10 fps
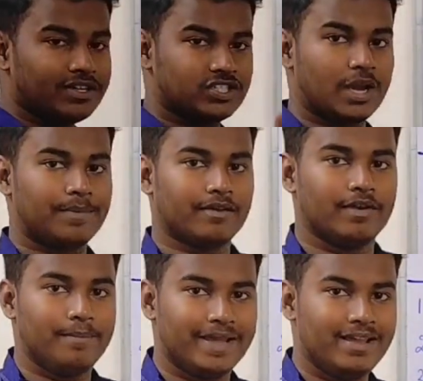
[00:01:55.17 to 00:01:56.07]
first chapter
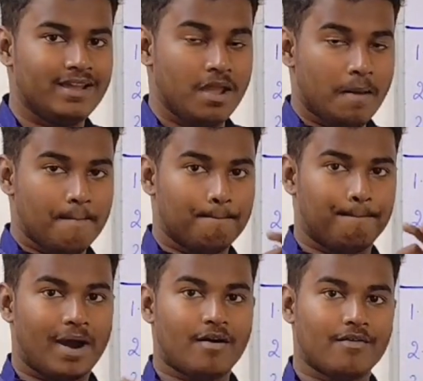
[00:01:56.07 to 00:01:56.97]
will be
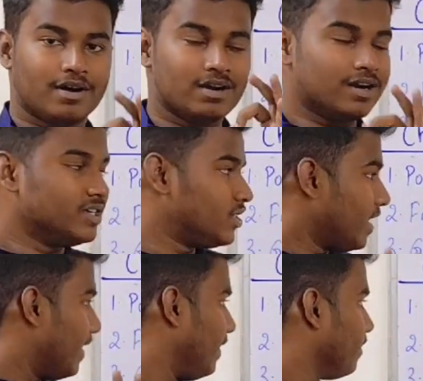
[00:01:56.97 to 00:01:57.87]
power
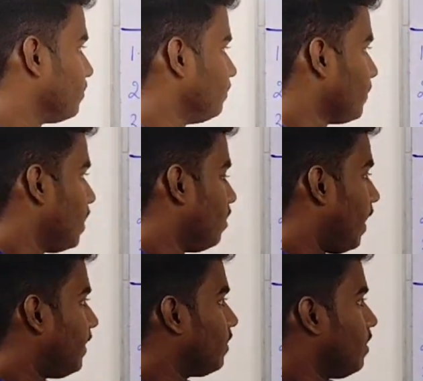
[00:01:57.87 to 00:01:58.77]
sharing,
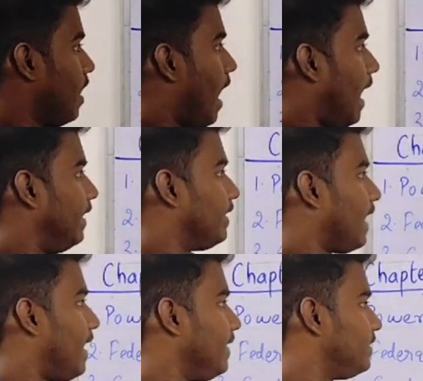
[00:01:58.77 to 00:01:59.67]
right? And it
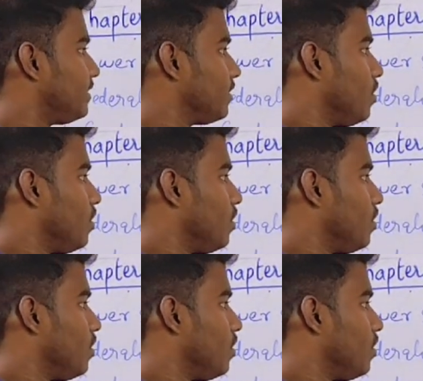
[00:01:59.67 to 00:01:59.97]
carries